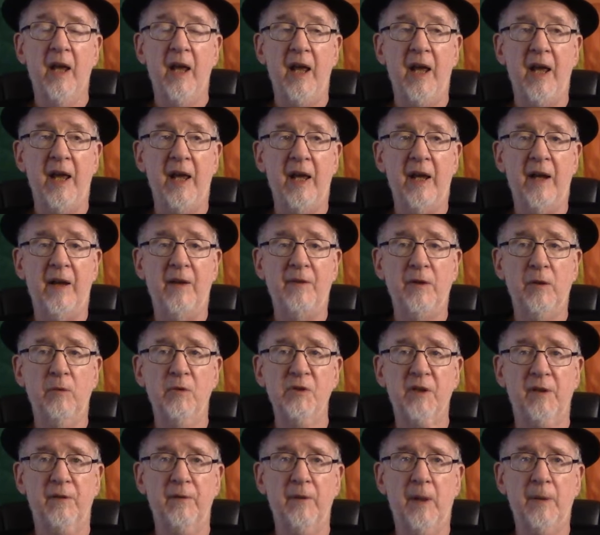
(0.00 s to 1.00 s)
And there
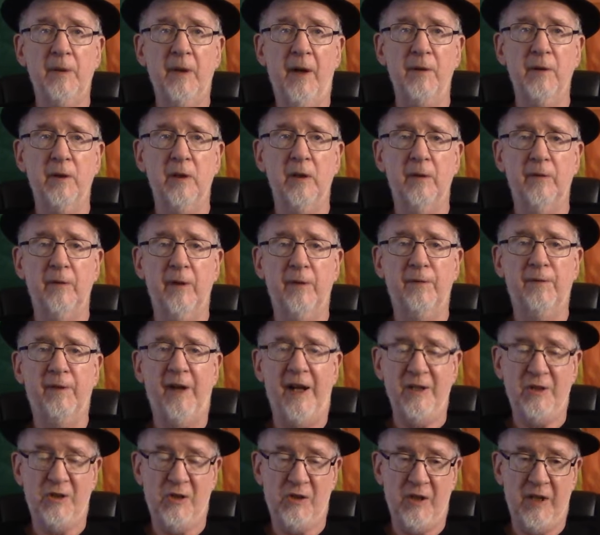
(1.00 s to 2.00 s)
was another
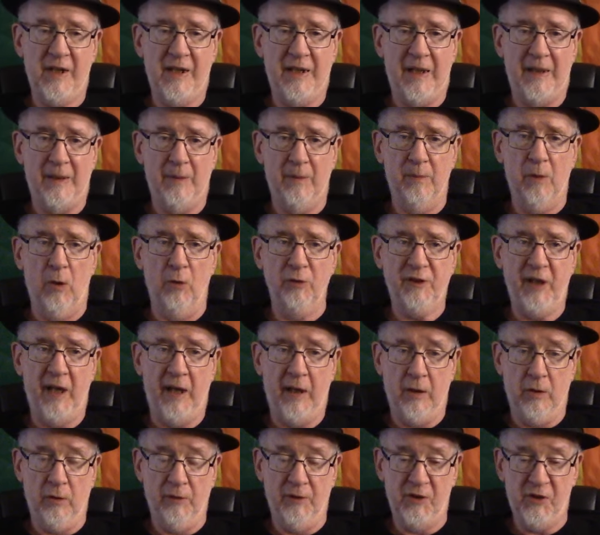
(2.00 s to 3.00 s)
fight scene in a
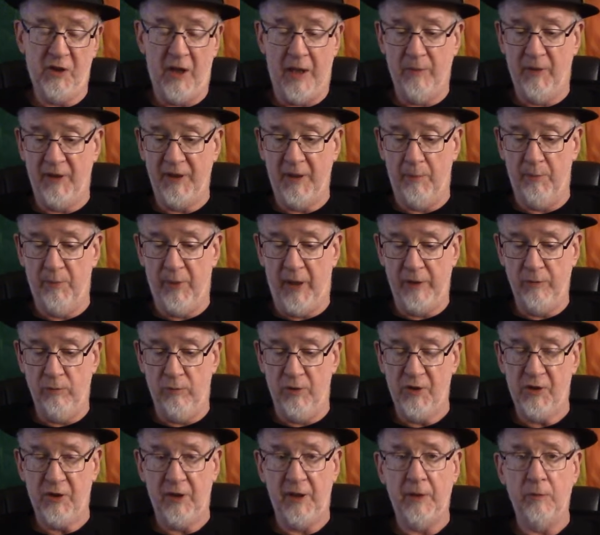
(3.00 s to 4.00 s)
motel, the same one that Bud
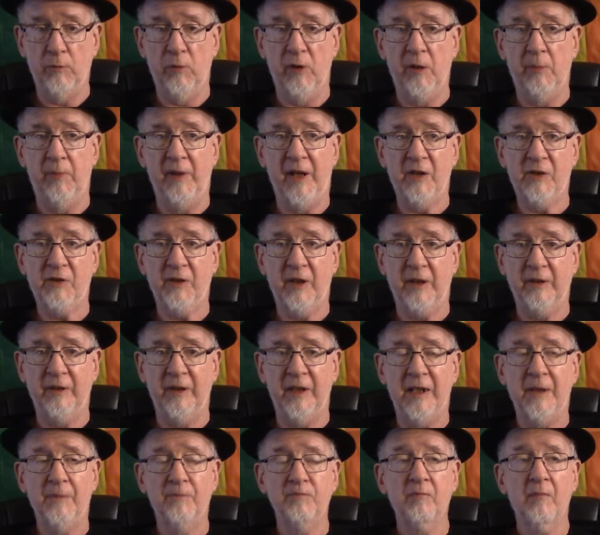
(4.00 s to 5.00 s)
was in, where
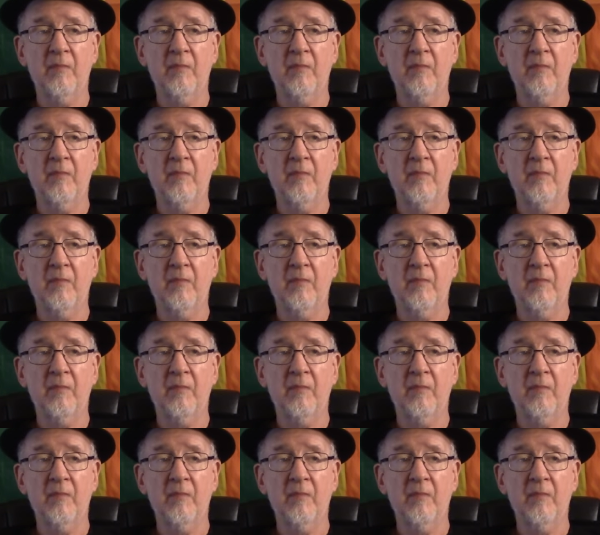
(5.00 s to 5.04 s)
basically